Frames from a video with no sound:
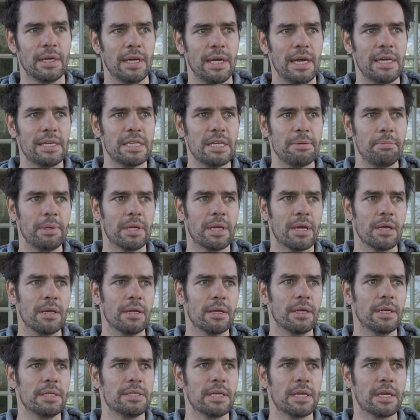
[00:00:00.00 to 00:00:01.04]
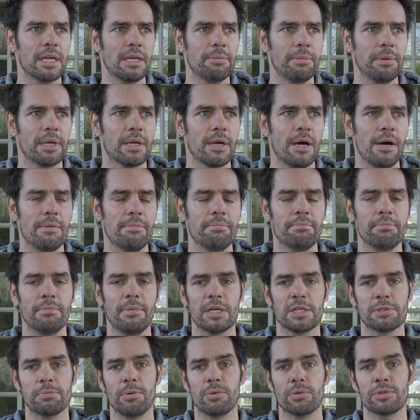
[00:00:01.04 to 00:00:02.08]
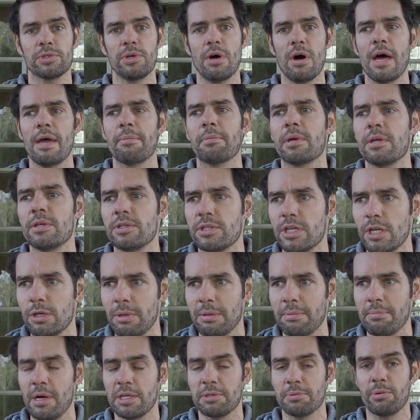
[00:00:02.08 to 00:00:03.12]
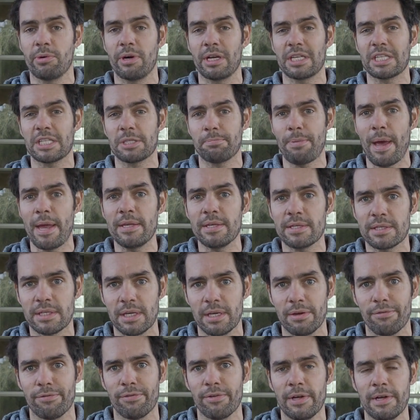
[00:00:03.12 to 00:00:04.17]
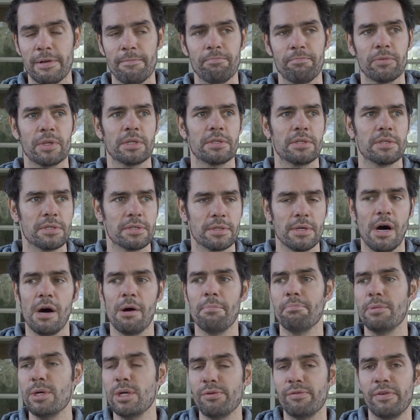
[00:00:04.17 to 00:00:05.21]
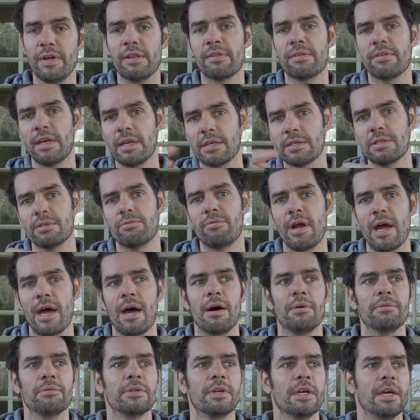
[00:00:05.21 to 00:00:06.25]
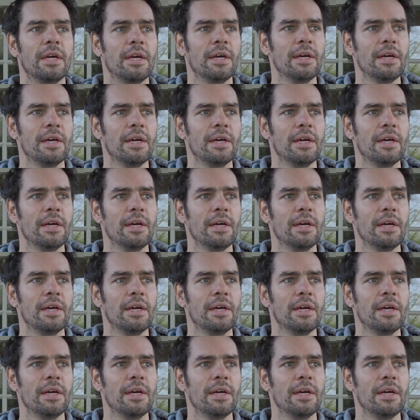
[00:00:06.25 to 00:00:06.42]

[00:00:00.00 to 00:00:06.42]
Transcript: Is it going to become much more time consuming, much more expensive to start moving things around?